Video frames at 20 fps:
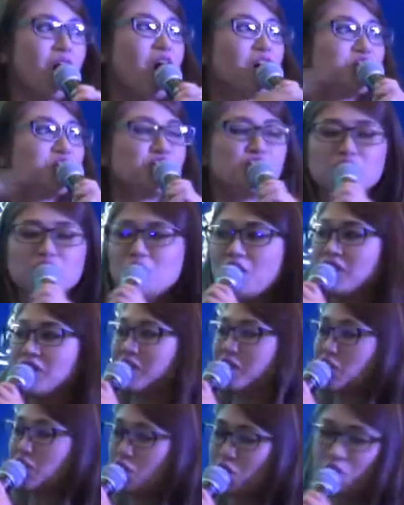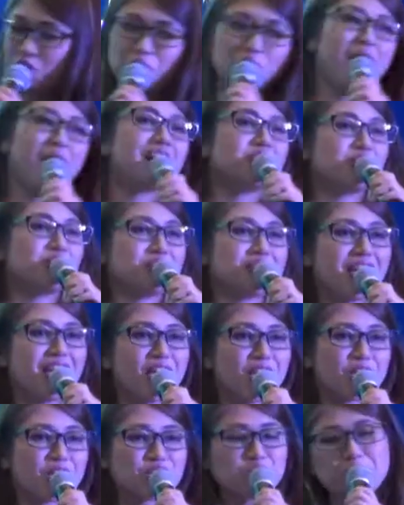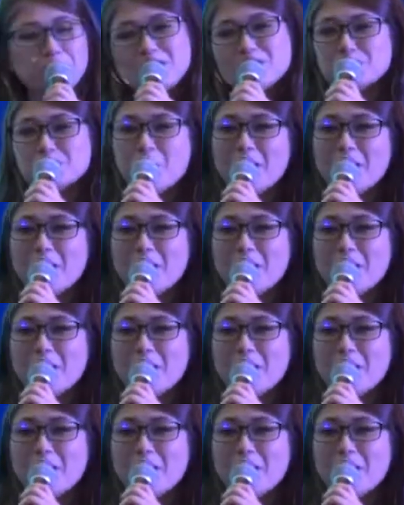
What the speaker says: onto this grand stage. Please